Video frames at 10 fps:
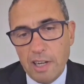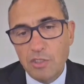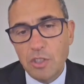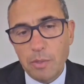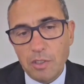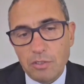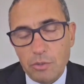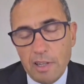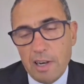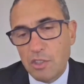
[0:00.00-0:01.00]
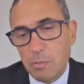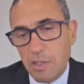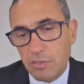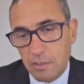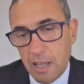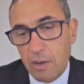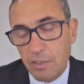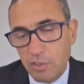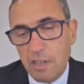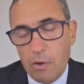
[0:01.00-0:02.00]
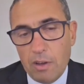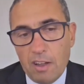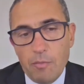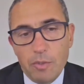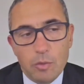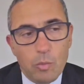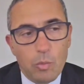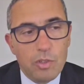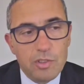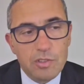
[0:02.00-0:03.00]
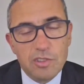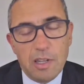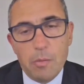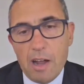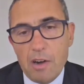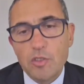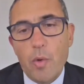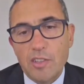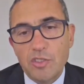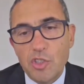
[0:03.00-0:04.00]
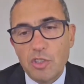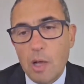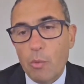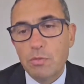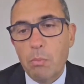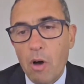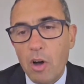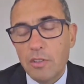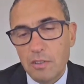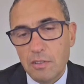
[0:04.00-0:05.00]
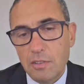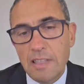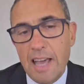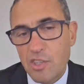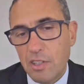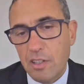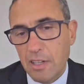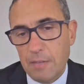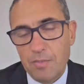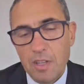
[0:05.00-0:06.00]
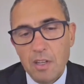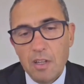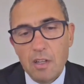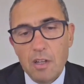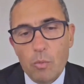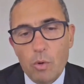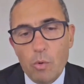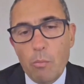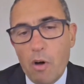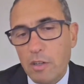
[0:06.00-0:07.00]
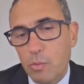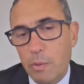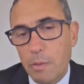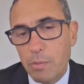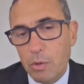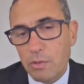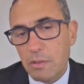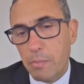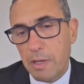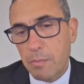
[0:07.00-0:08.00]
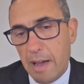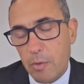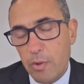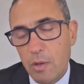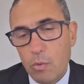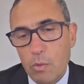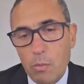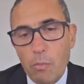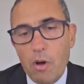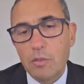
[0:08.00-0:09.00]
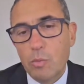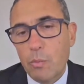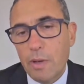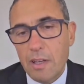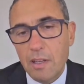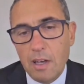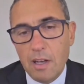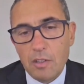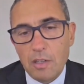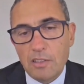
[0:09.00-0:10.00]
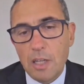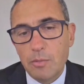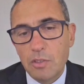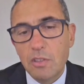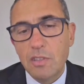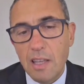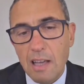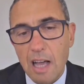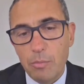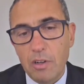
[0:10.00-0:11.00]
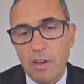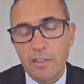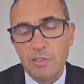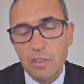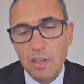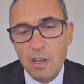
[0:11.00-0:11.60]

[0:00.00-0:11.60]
energy minister, and energy minister now in this current government, set about a transition that was mocked nationally. We were mocked when we built the big battery. We were mocked when we attempted to decarbonize